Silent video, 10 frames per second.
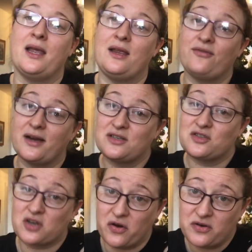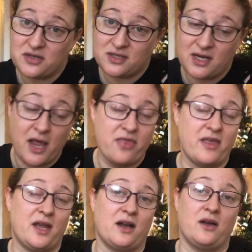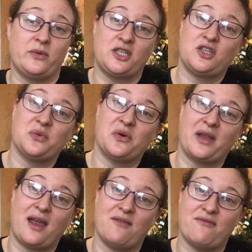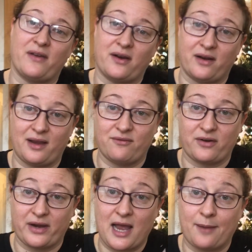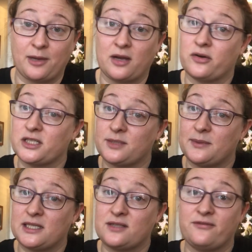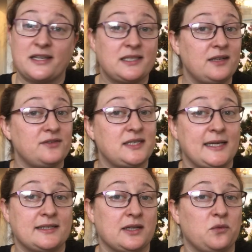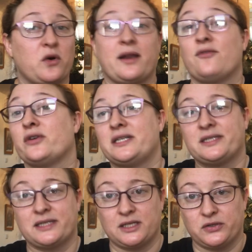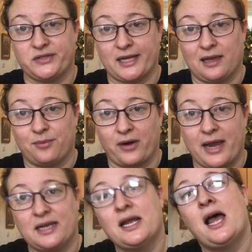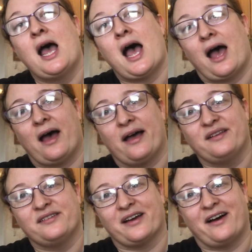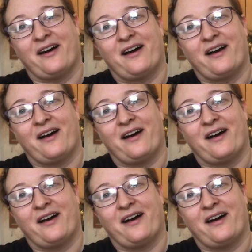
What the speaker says: If I don't, then I wish you all a very, very happy Christmas, festive season, whatever it is that you celebrate, and